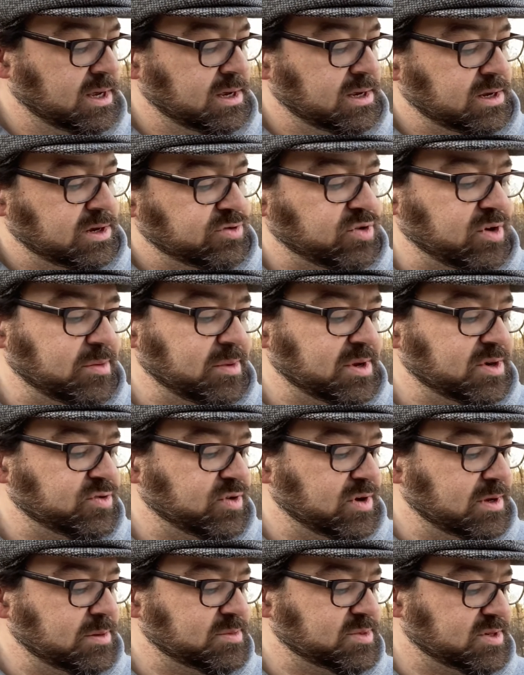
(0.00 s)
dreaming
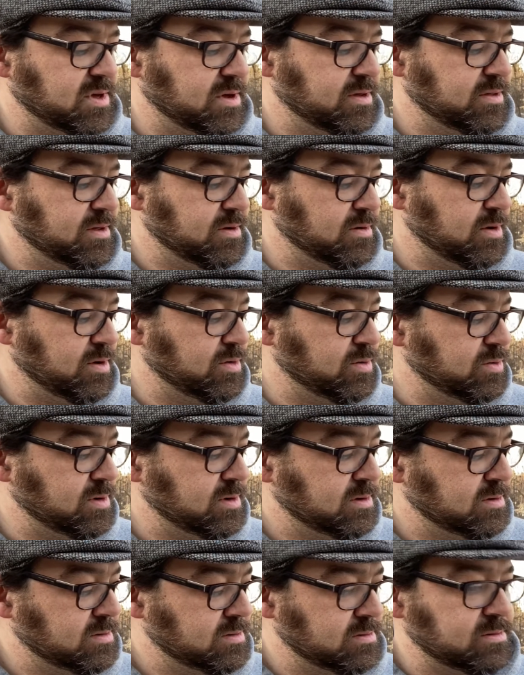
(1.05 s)
dreams all their own,
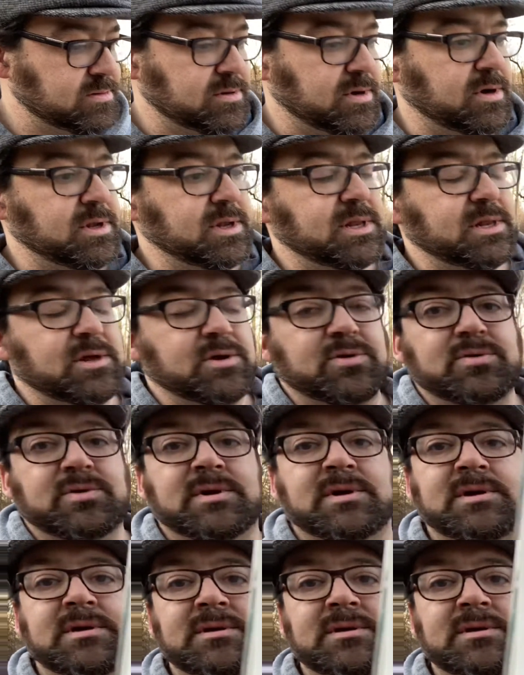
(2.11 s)
all alone.